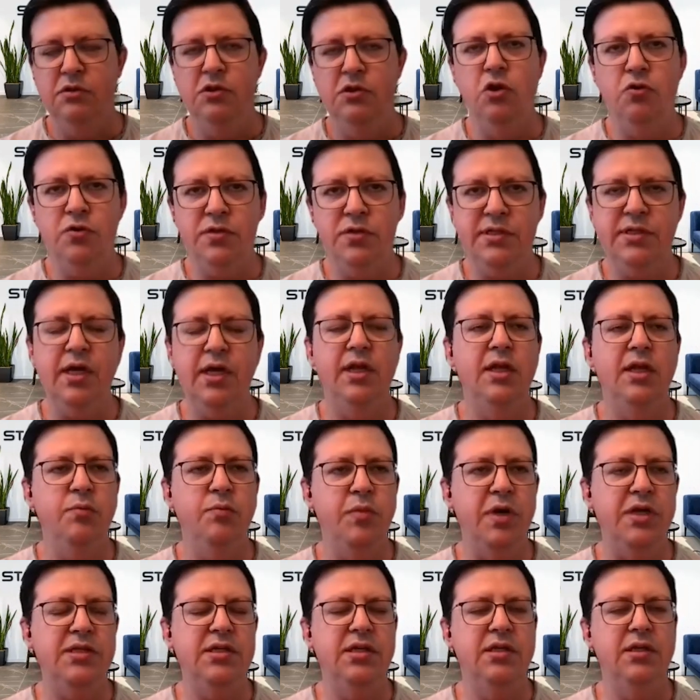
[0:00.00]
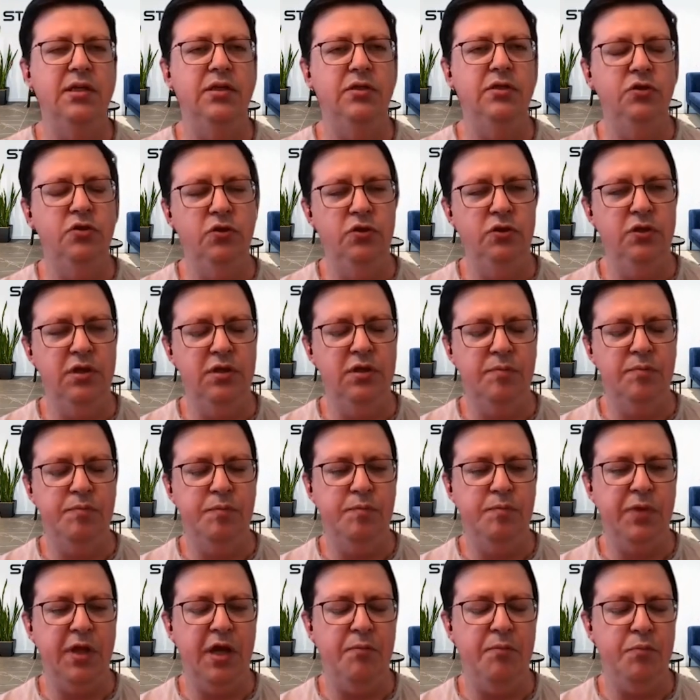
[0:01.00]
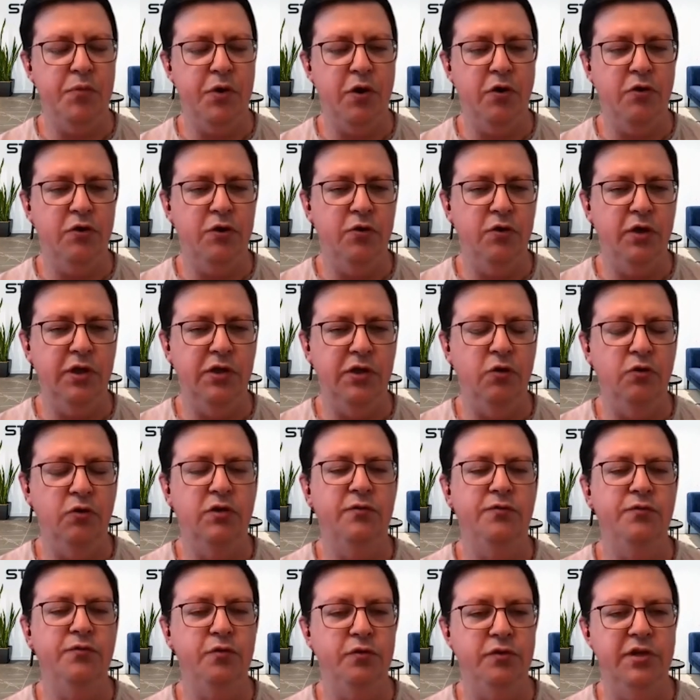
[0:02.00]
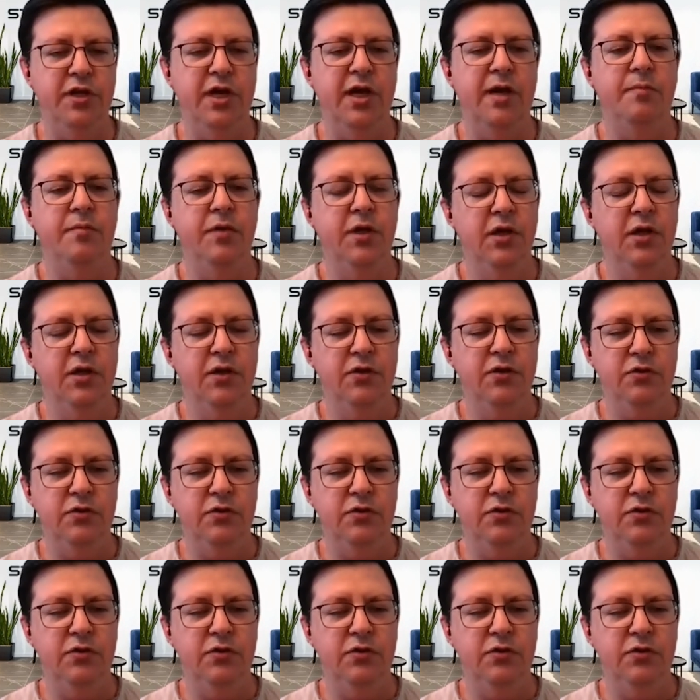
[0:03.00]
you're selling basically to the partner in order for them